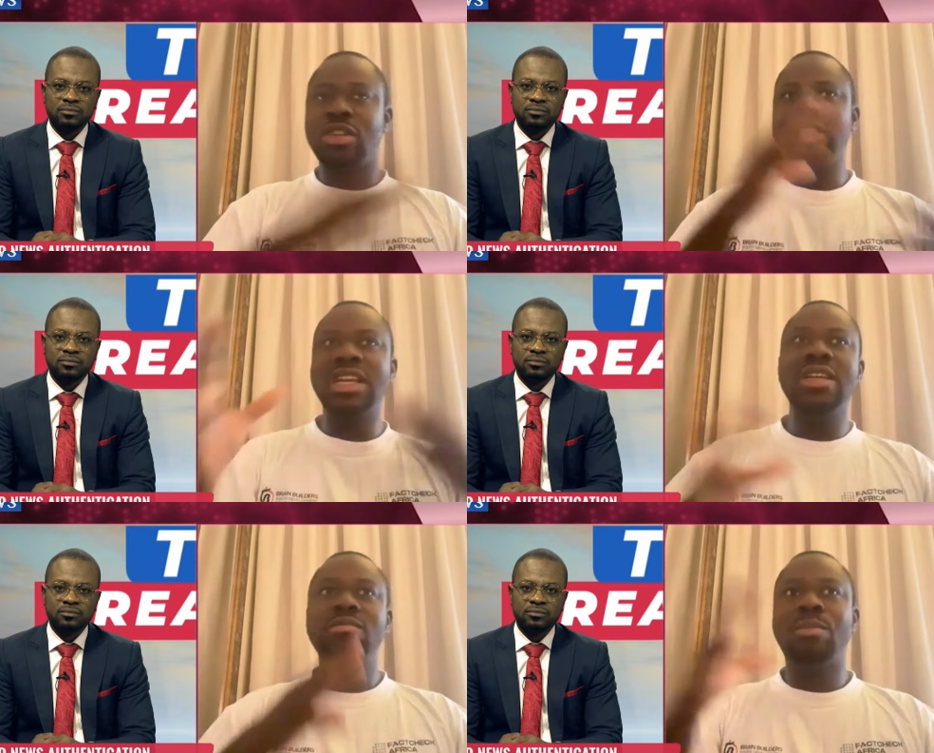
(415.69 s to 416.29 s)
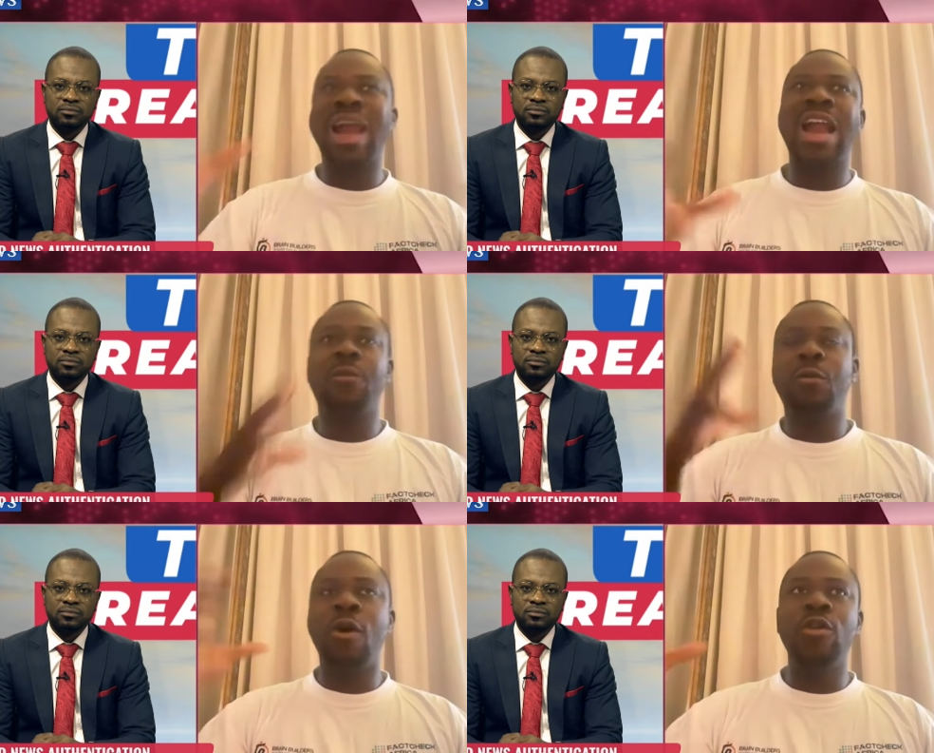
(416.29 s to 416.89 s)
Speaker 1: you know,
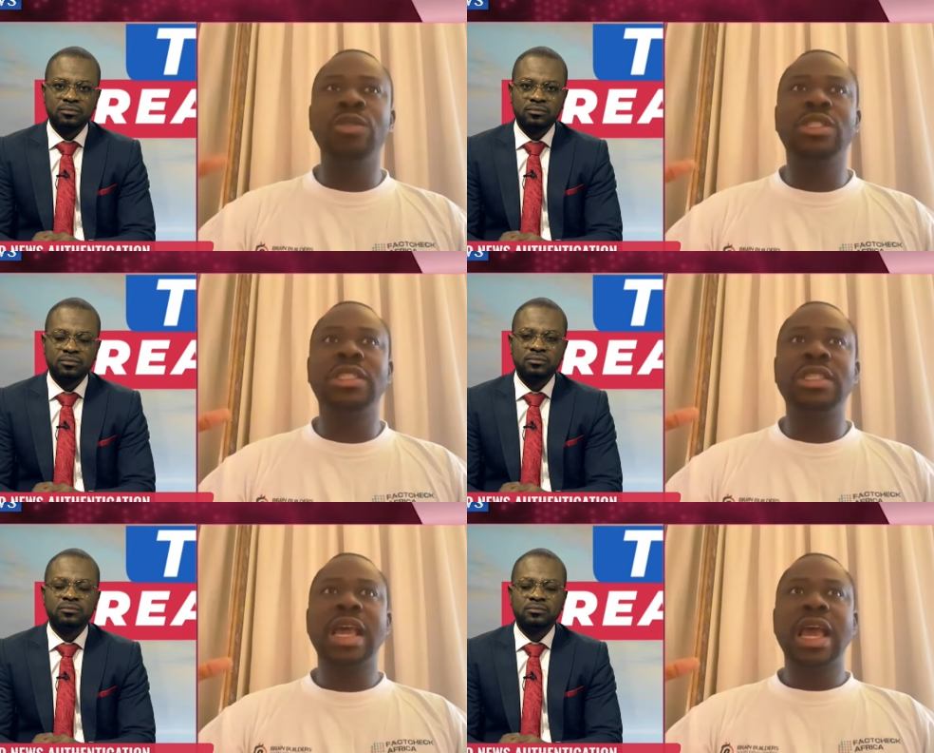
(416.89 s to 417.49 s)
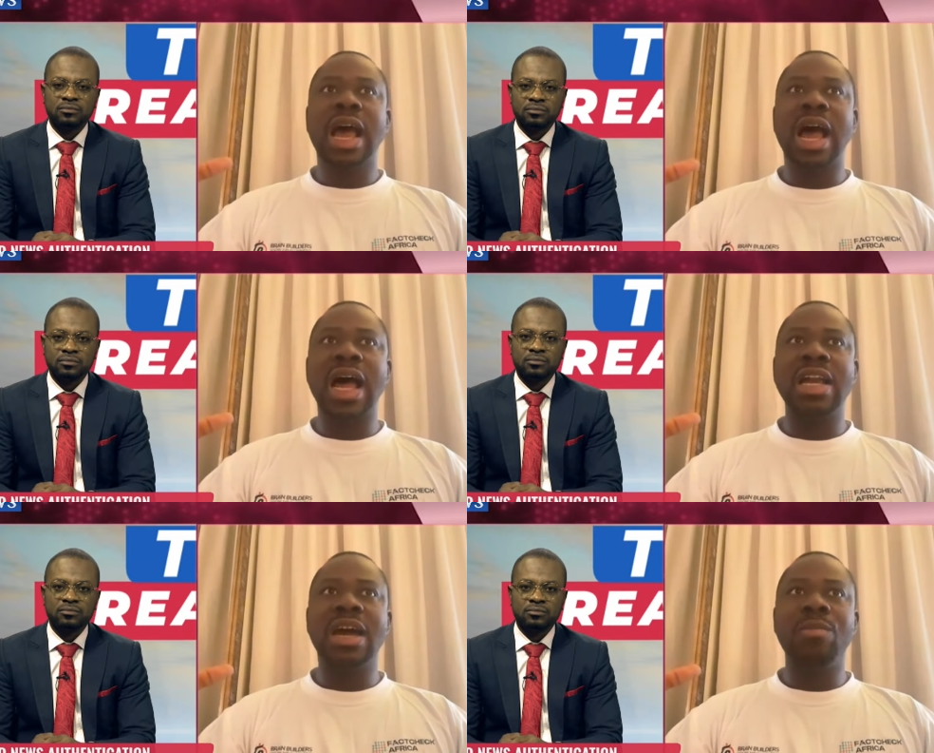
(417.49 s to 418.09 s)
discussing
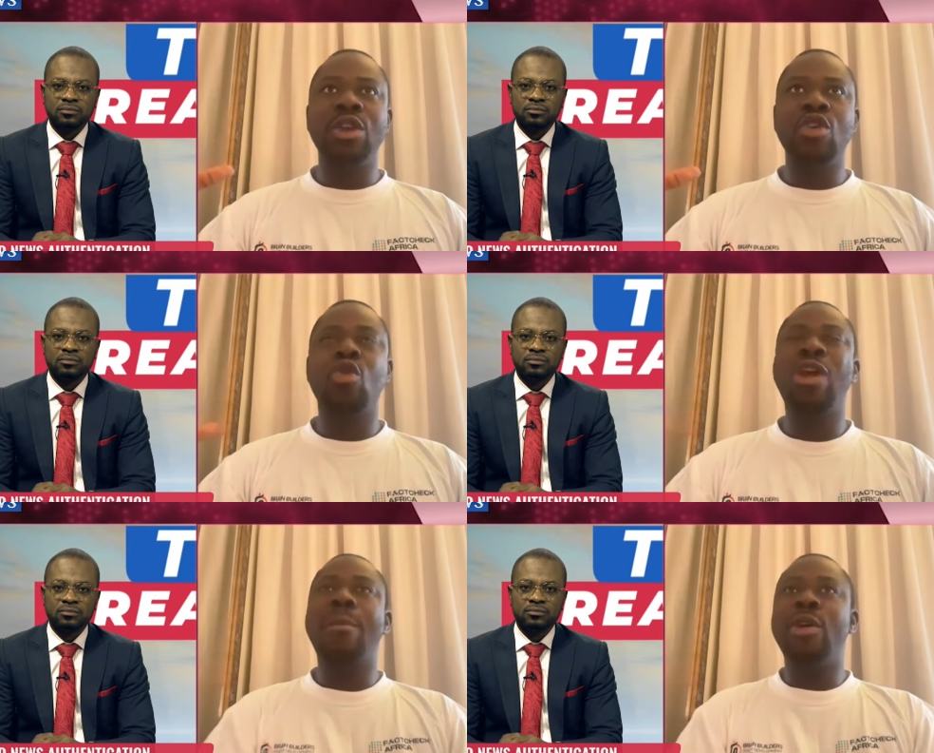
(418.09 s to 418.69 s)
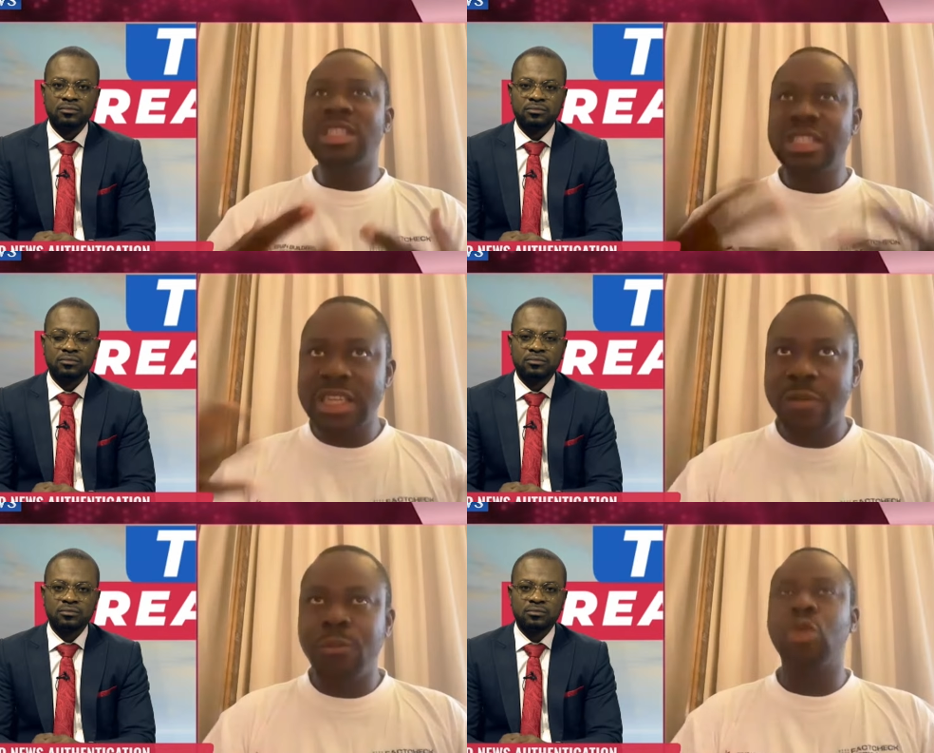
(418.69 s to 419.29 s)
platforms and um, you know
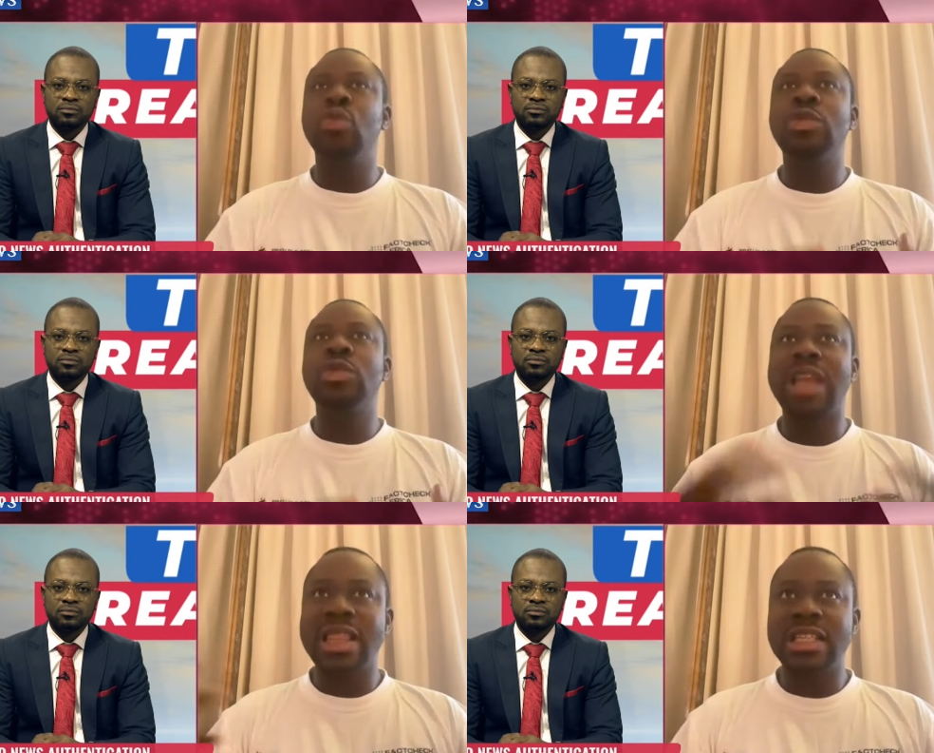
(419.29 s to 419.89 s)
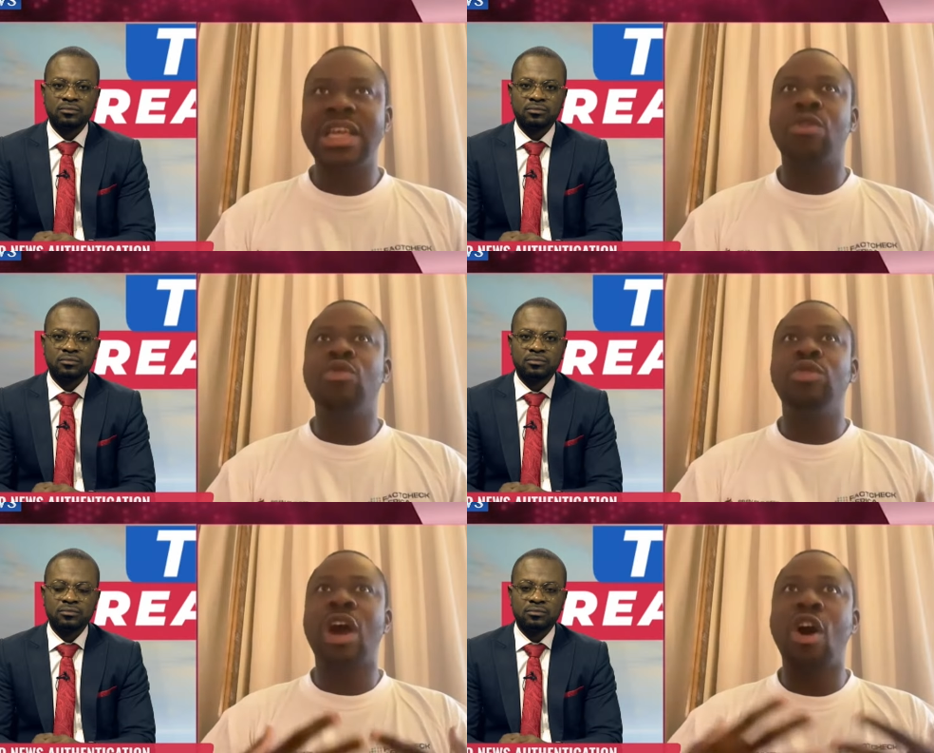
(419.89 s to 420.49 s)
collaborative tools
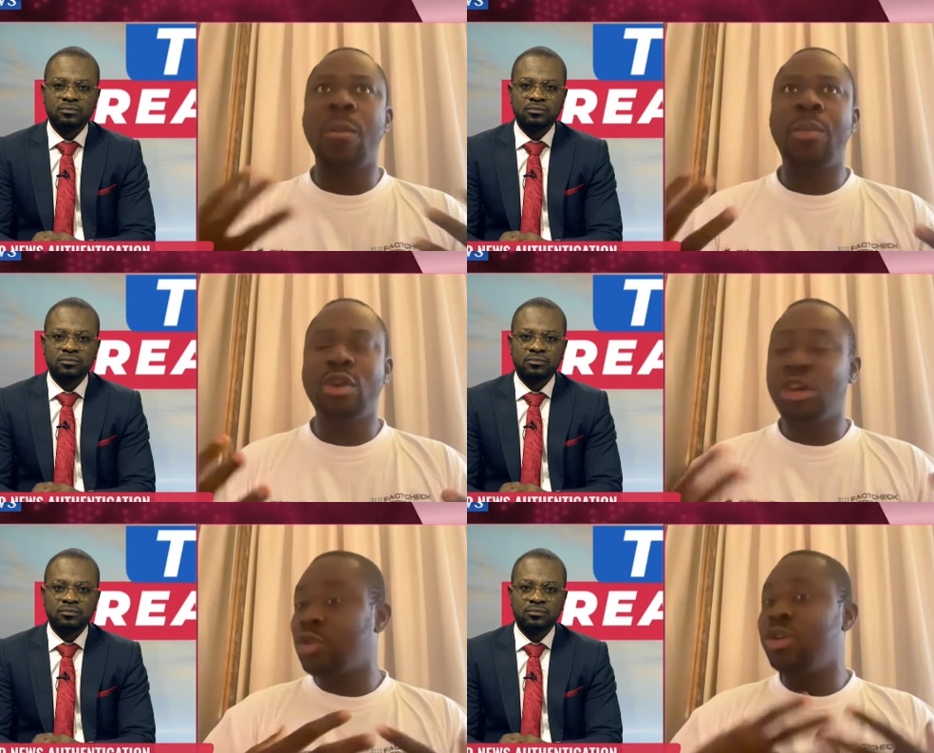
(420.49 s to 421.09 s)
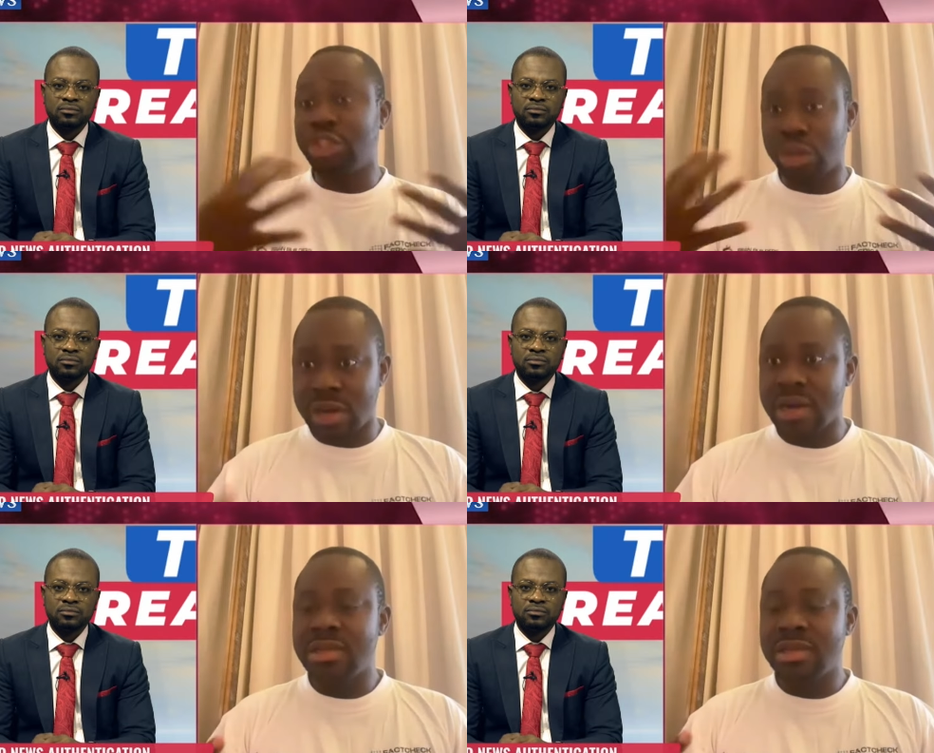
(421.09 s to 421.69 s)
like this that could help
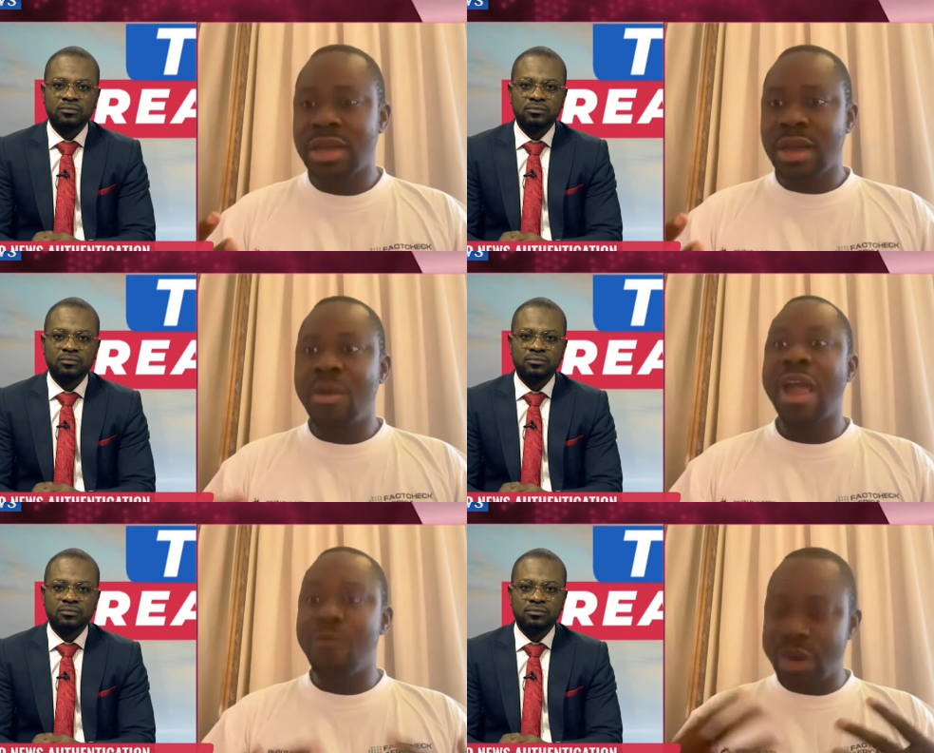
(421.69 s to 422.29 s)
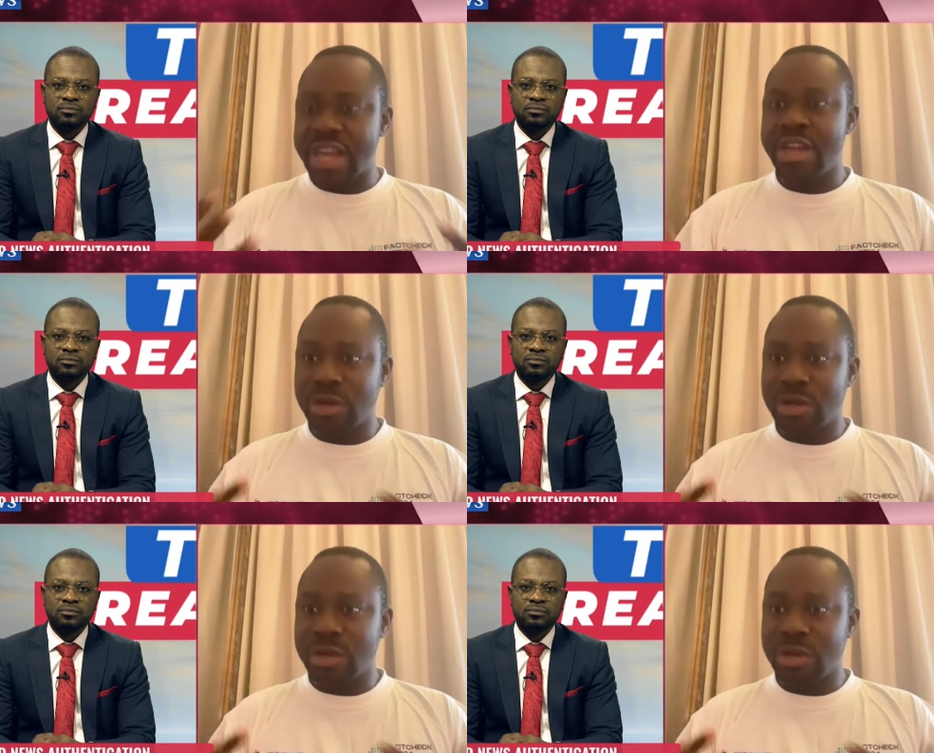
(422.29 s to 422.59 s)
not only journalists